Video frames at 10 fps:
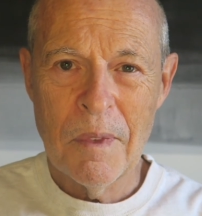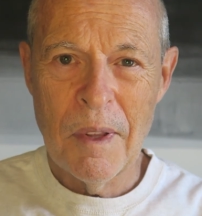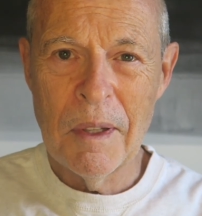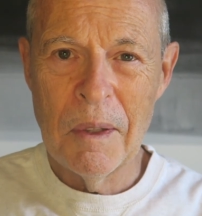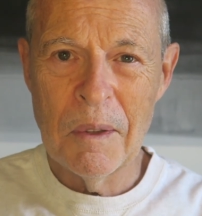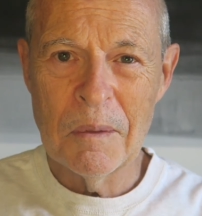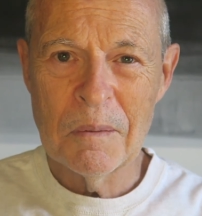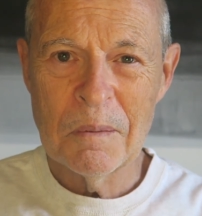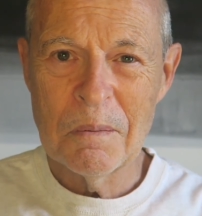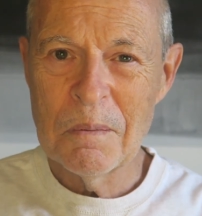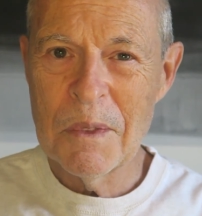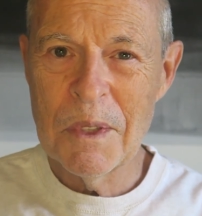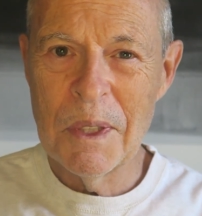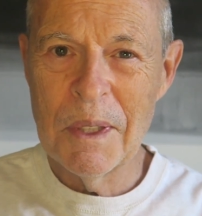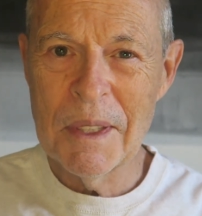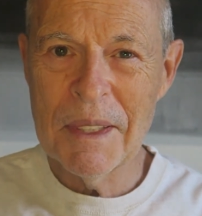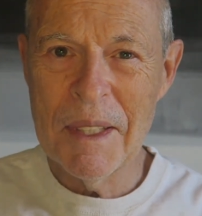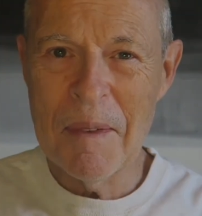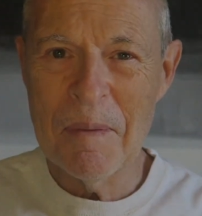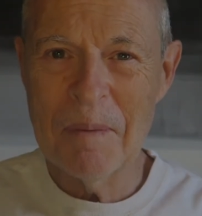Thank you. See you next
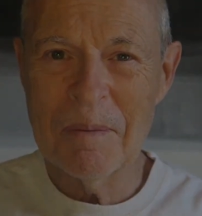time.